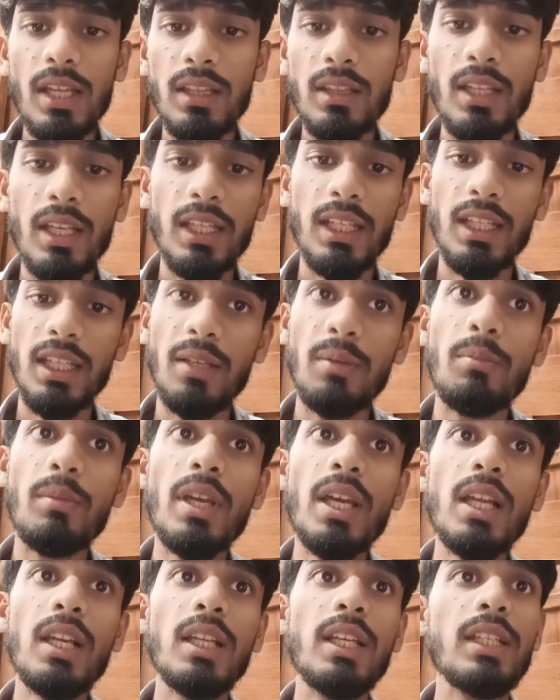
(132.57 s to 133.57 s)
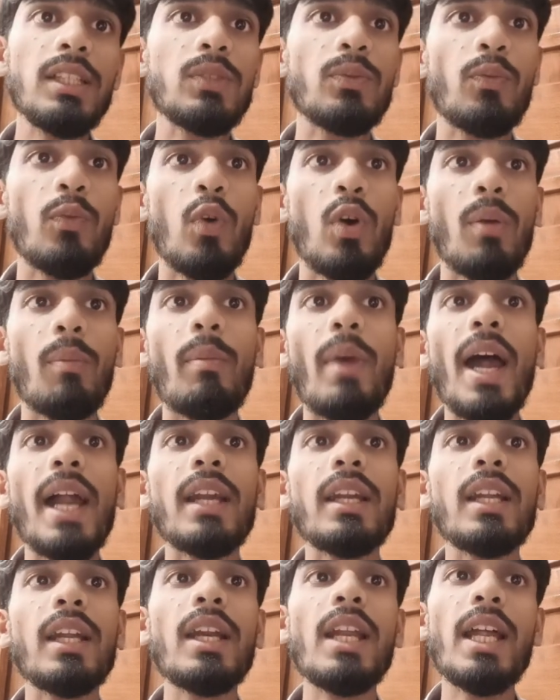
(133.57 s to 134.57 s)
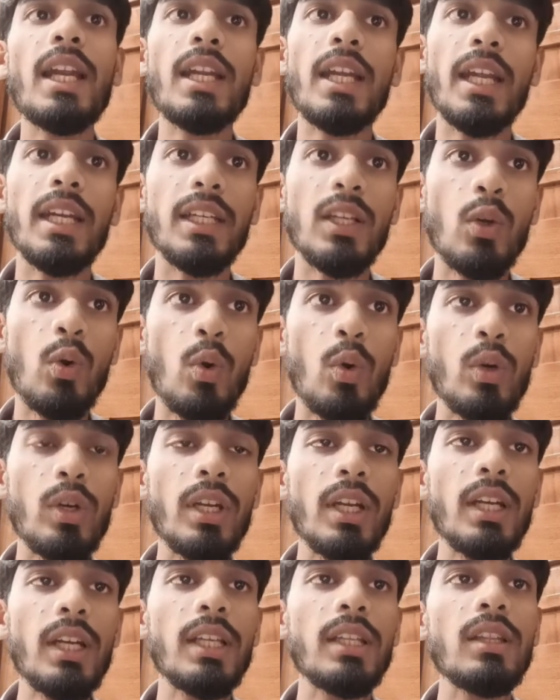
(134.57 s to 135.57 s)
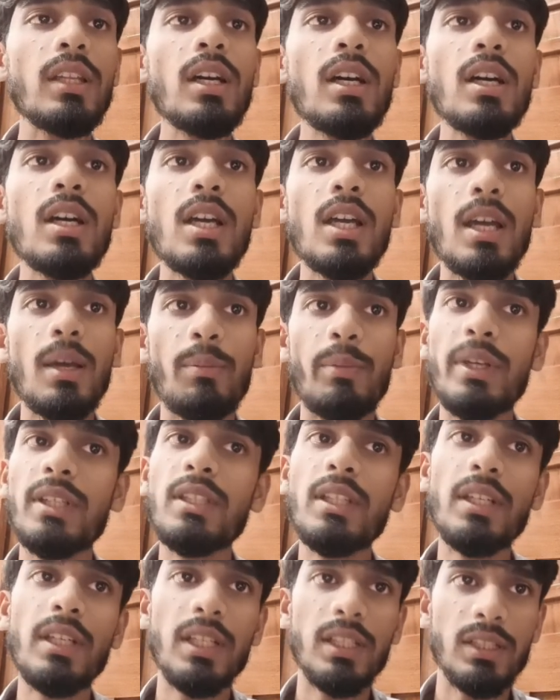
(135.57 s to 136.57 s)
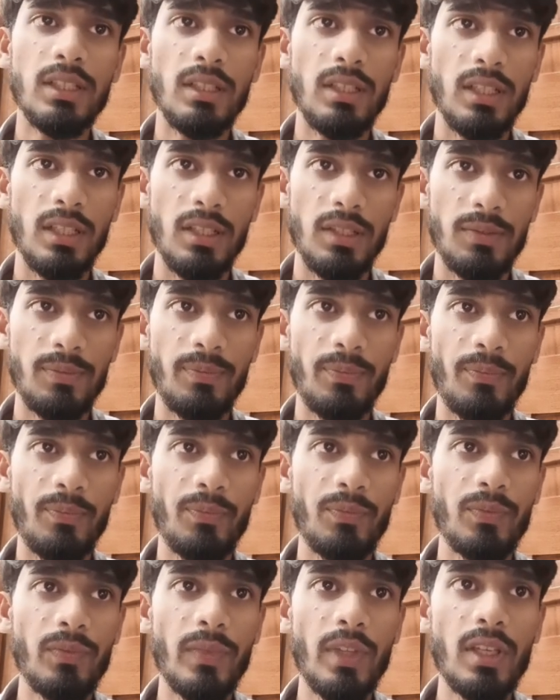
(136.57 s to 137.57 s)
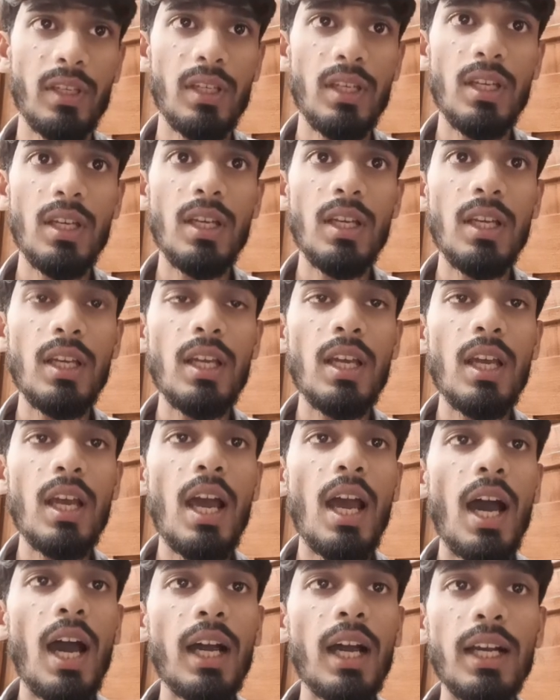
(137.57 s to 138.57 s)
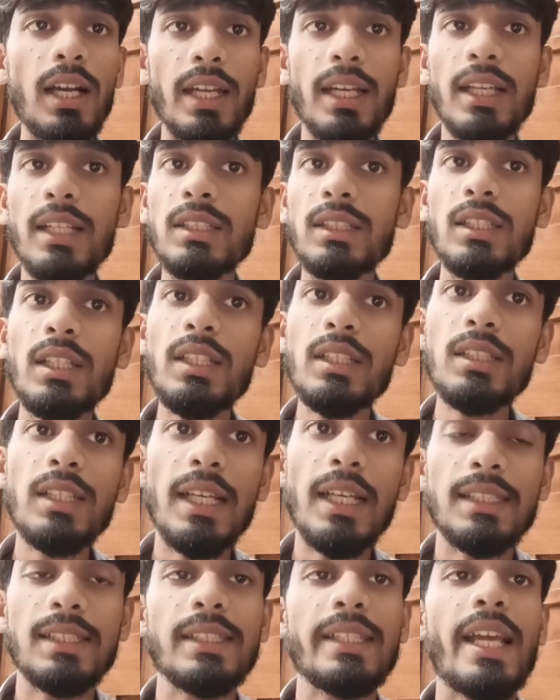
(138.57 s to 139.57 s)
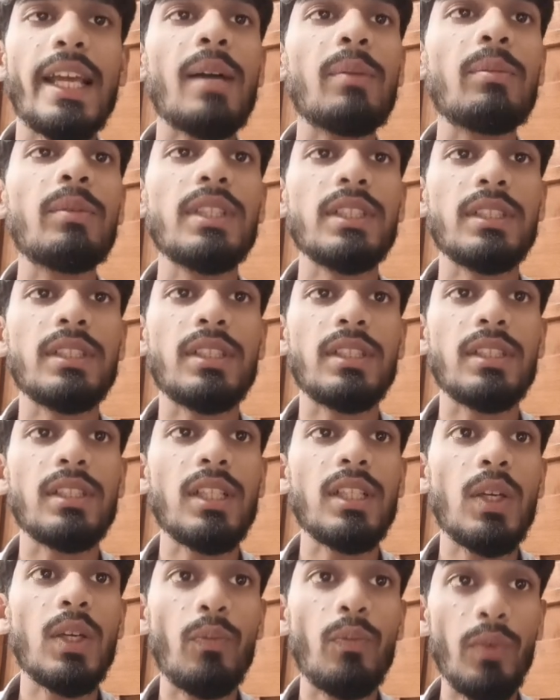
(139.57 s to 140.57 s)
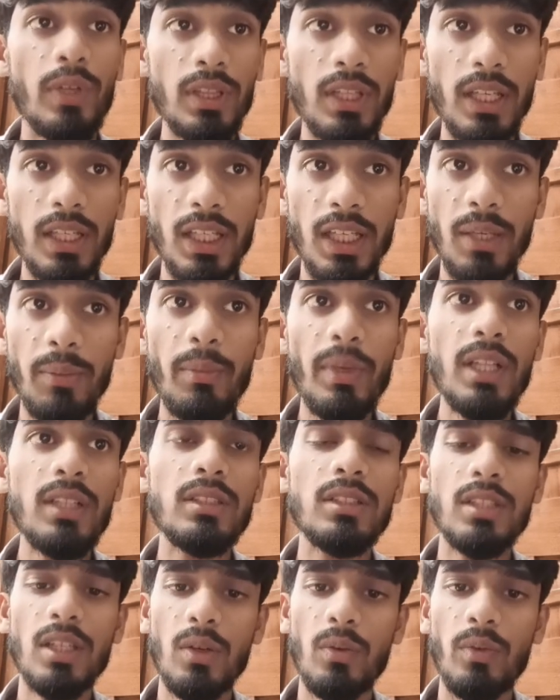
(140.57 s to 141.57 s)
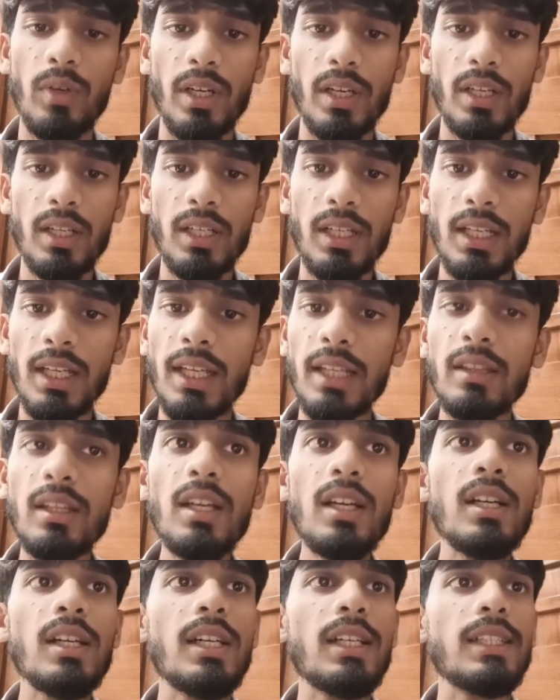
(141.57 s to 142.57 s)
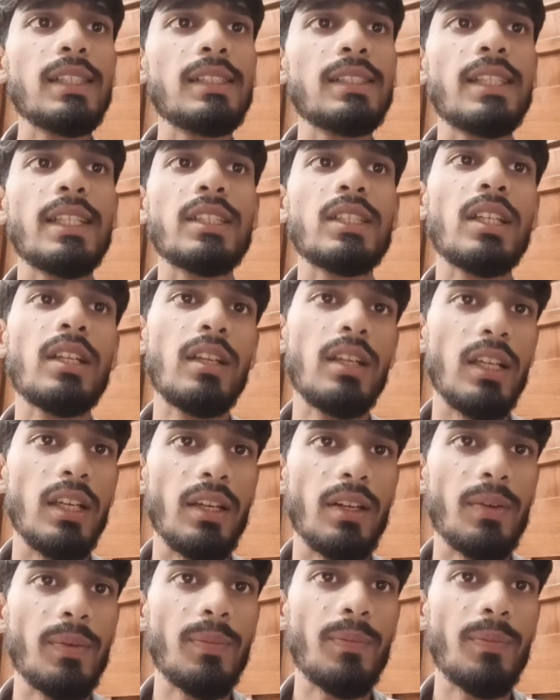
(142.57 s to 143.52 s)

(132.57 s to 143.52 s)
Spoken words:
The email is formatted and encoded in the presentation layer. A connection is established with the email server in the session layer.